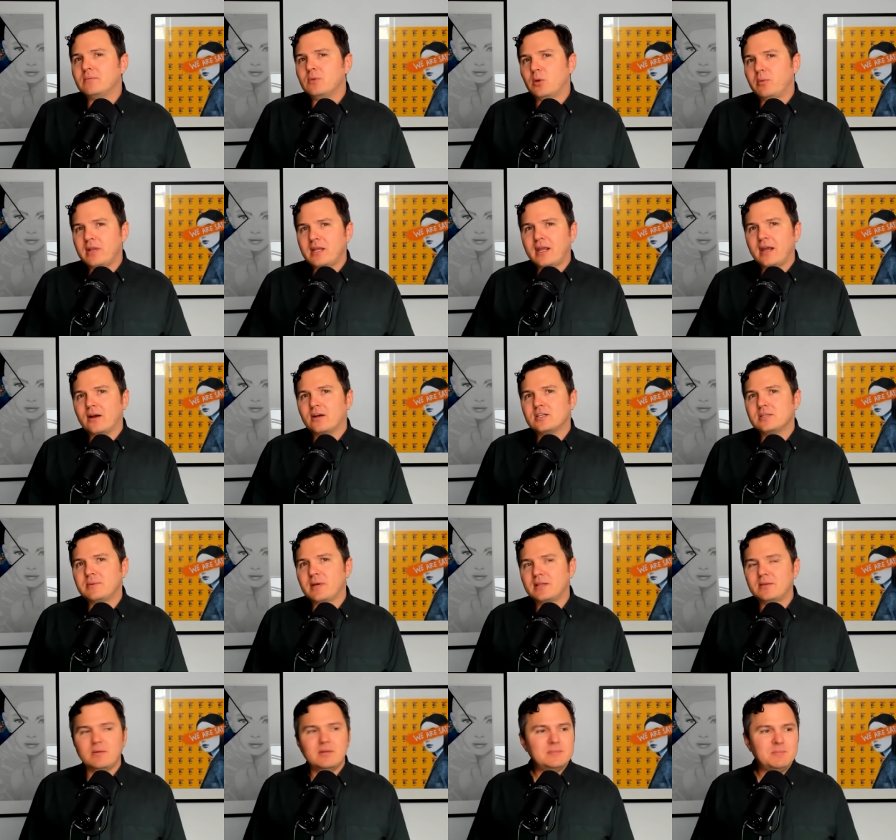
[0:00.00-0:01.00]
Nobody cares
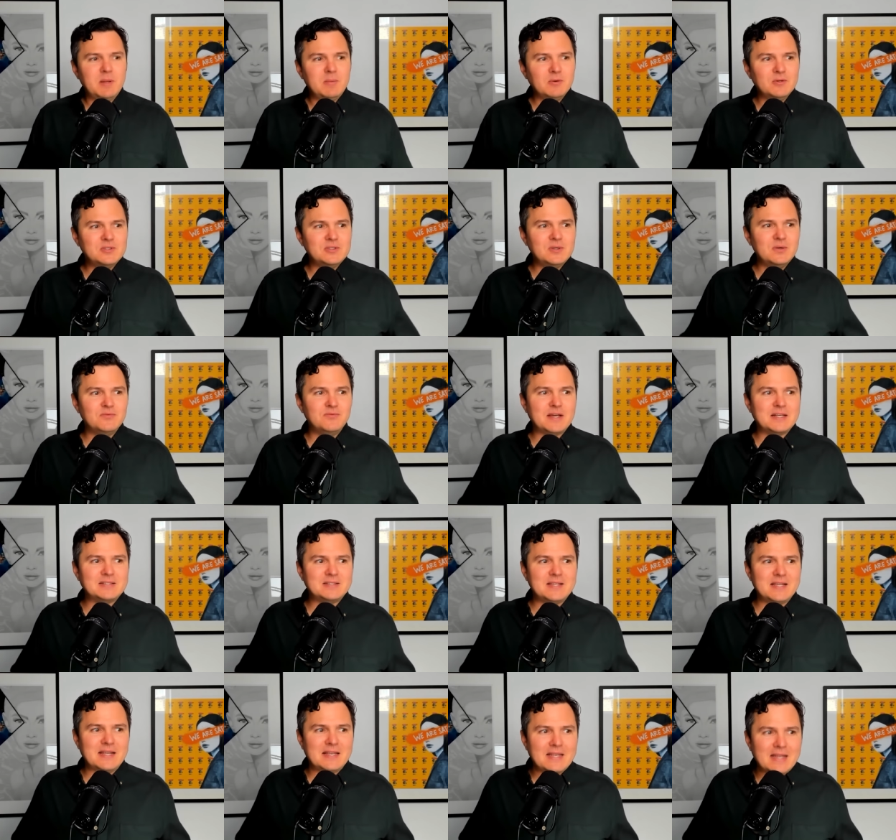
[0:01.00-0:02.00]
about them. I mean, people are still
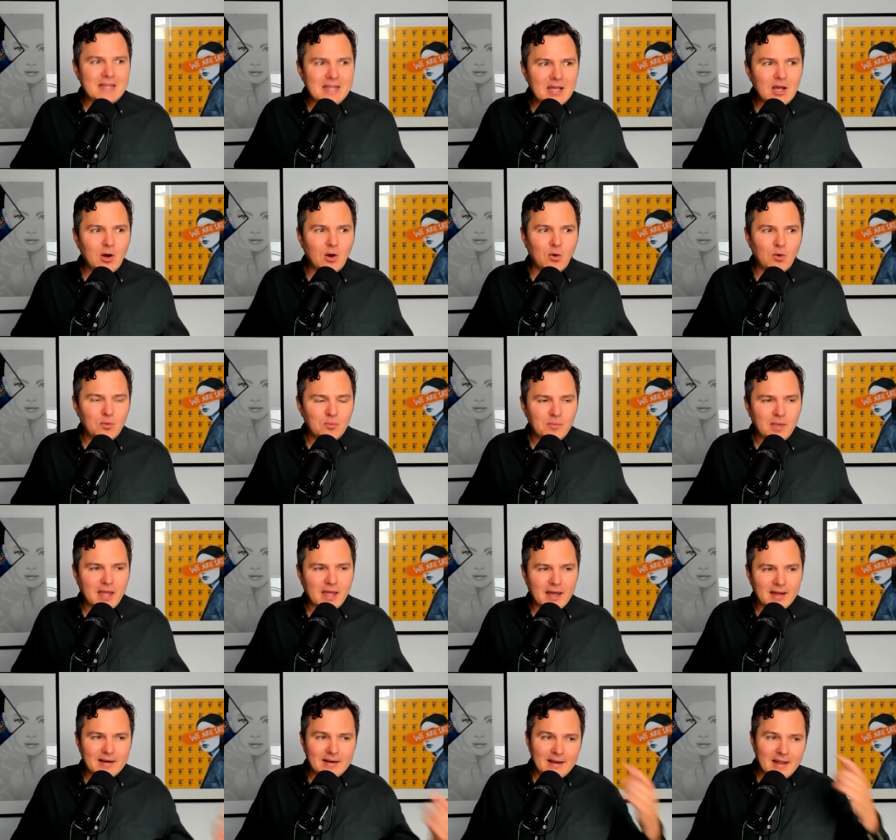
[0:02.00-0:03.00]
investing in Neo,
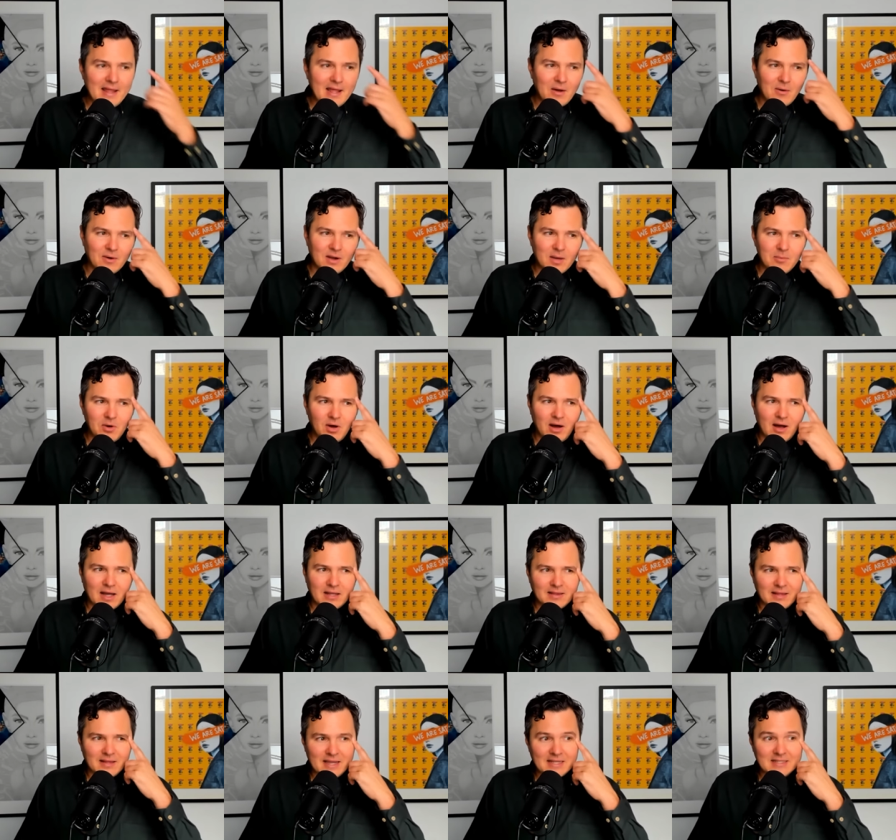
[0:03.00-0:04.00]
man. Neo, come on.
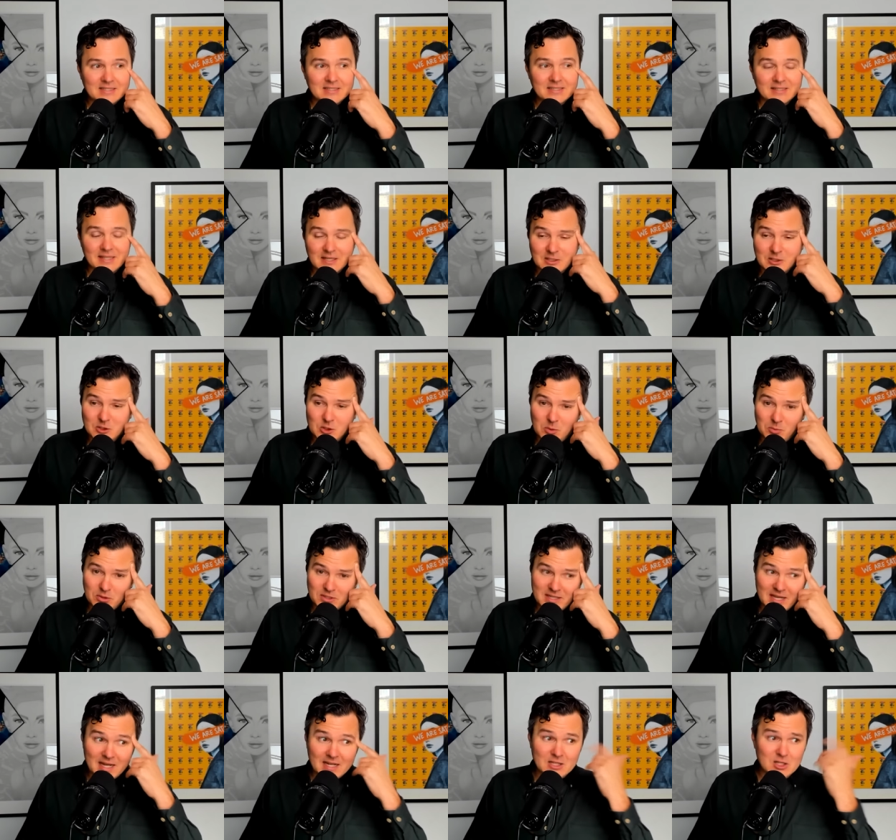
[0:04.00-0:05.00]
Like, it's just like super
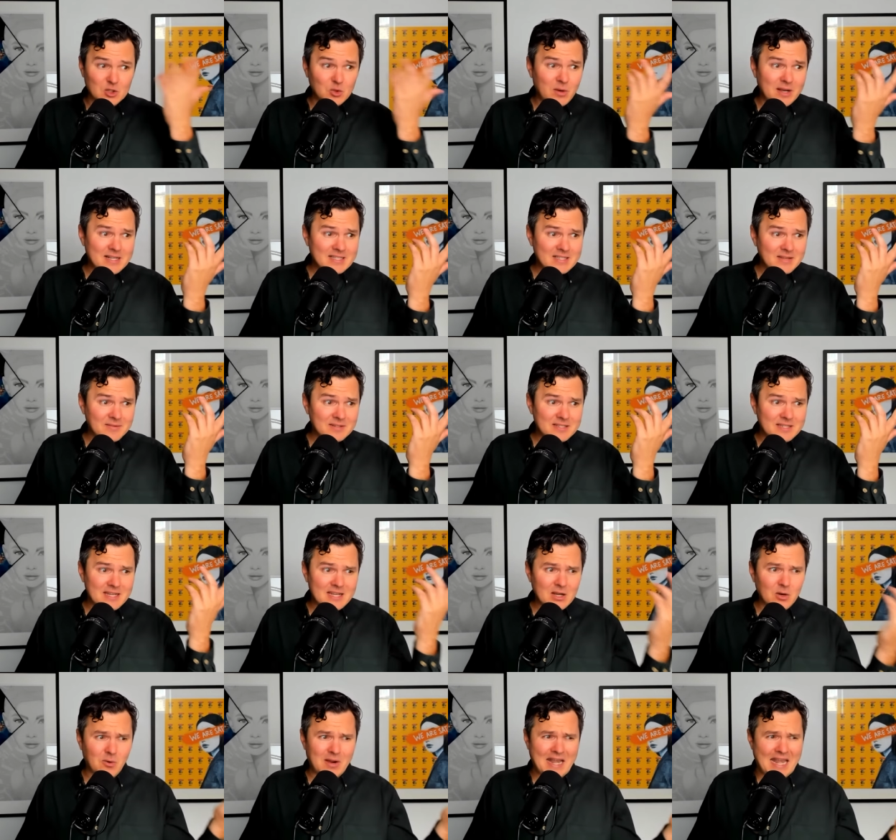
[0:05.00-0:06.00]
dead. It's a twenty
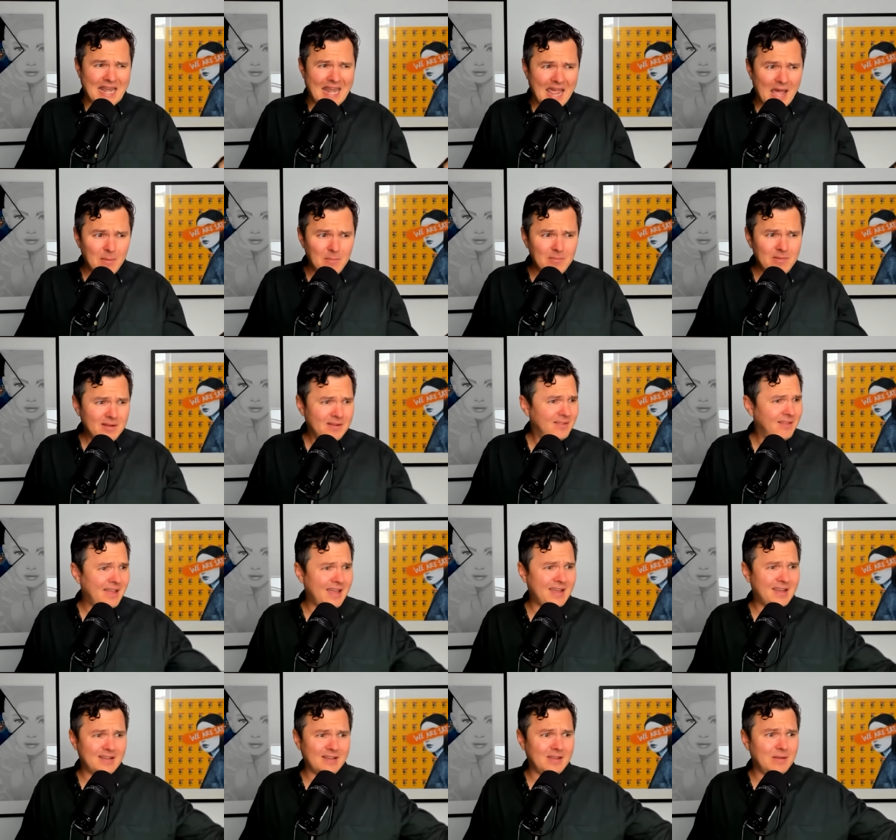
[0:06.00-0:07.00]
seventeen coin, N E M.
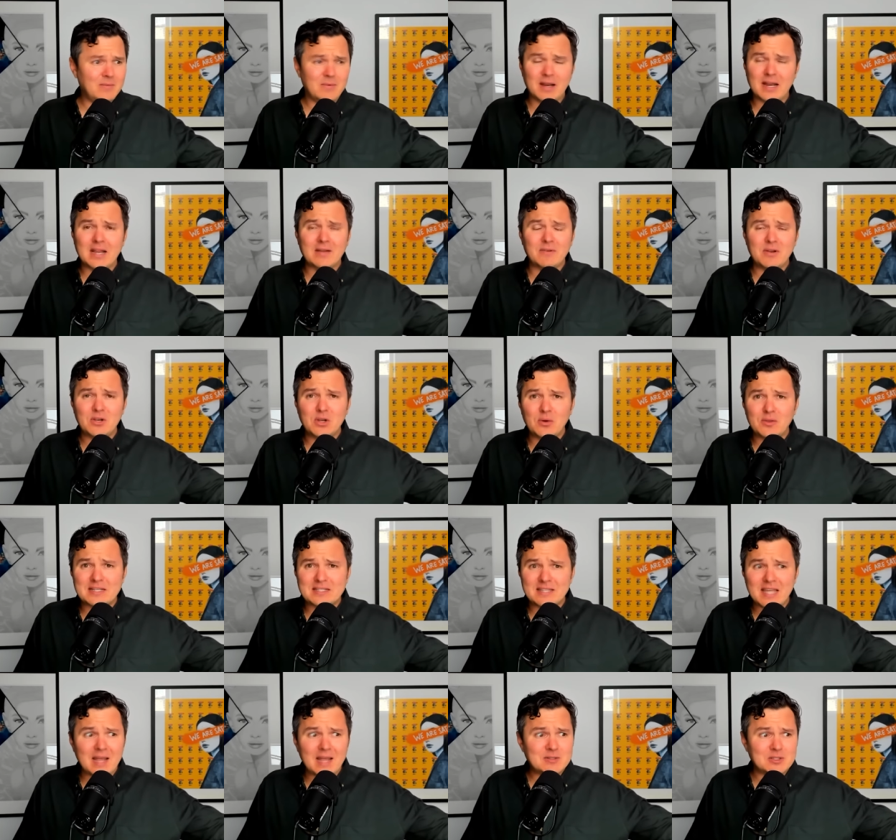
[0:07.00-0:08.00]
Like, even I don't even know these
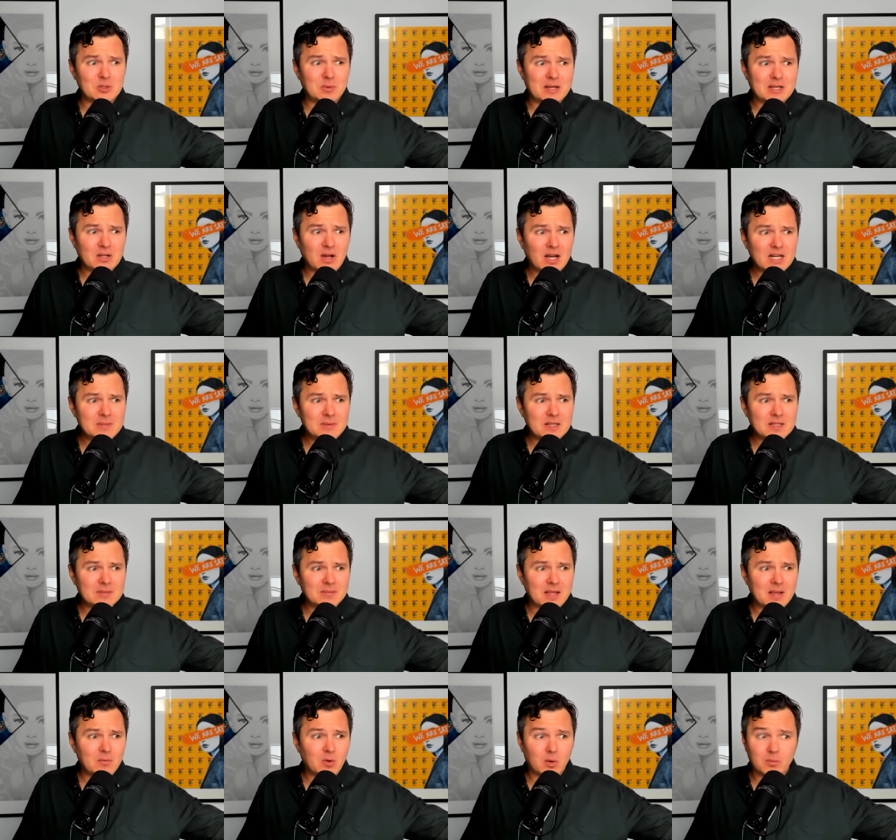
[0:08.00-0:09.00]
names, so nobody talks about them
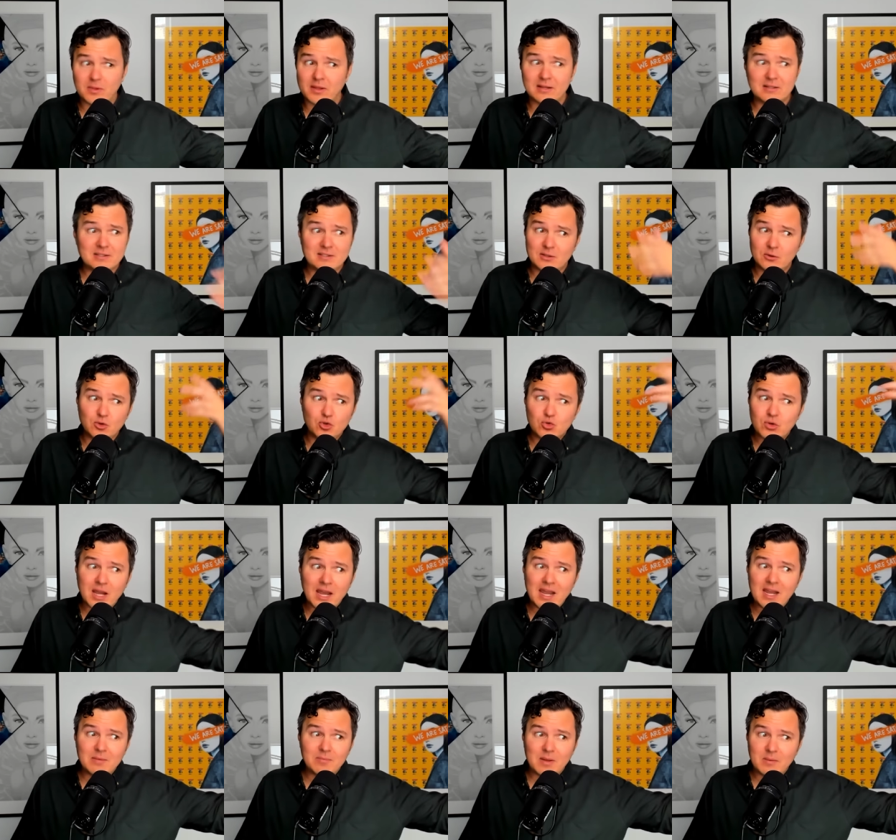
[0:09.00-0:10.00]
anymore, but they still
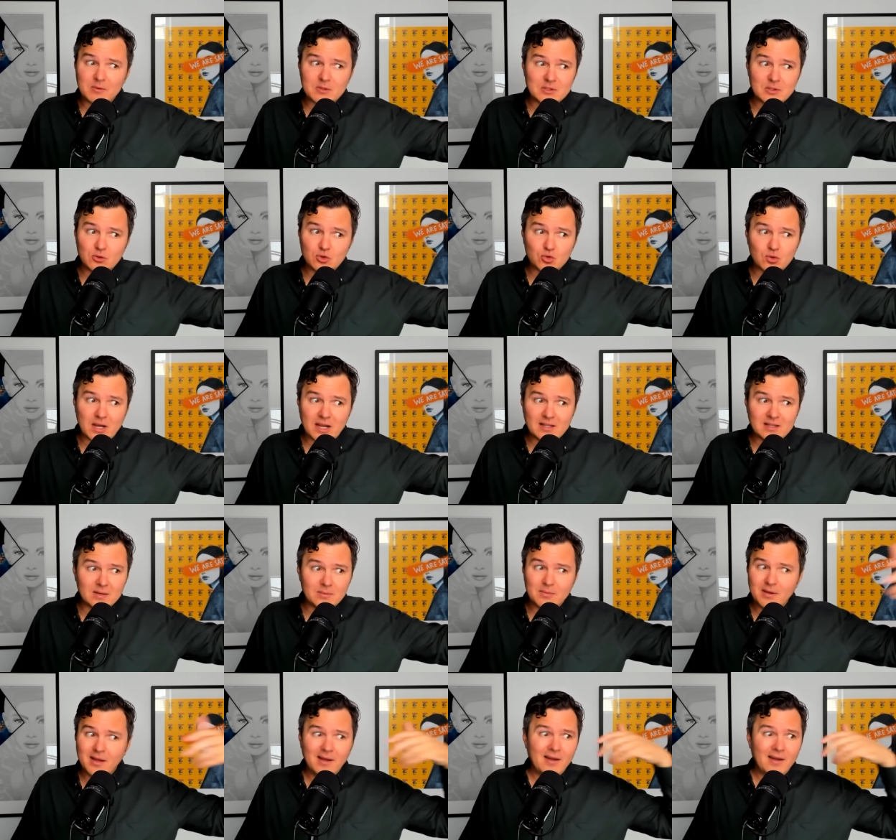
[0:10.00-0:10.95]
trade. People still trade them.